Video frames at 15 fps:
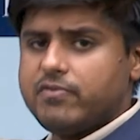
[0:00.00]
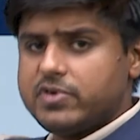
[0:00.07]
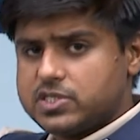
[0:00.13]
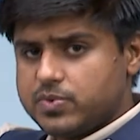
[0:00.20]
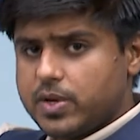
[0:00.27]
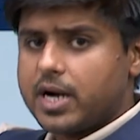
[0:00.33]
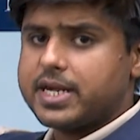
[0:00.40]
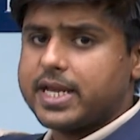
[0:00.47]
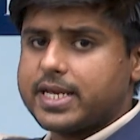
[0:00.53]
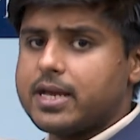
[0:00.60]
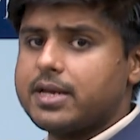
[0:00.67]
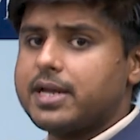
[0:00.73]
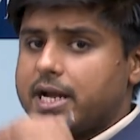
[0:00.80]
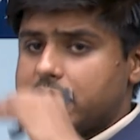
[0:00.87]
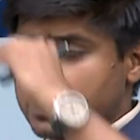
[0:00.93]
which we are
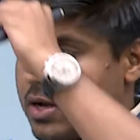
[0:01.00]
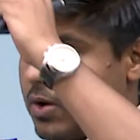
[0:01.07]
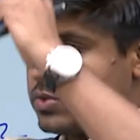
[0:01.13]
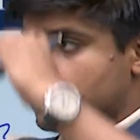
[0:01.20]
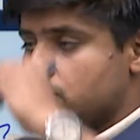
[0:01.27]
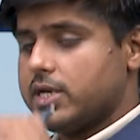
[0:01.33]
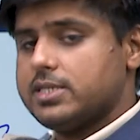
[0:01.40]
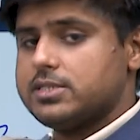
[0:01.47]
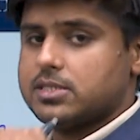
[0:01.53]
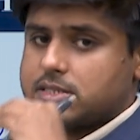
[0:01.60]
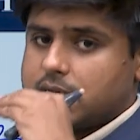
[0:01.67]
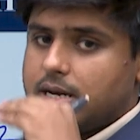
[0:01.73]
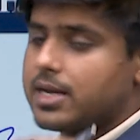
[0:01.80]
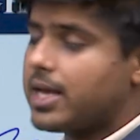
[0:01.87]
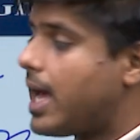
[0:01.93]
taking right now. So, there is
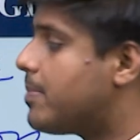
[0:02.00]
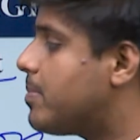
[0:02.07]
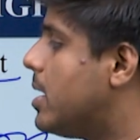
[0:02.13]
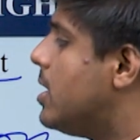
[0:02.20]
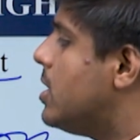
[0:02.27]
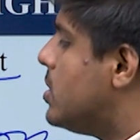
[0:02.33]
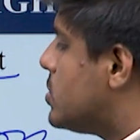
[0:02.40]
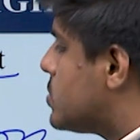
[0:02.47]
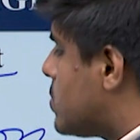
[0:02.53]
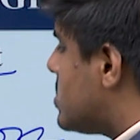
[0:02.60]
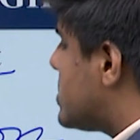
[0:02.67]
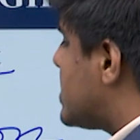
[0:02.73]
still a gap. So,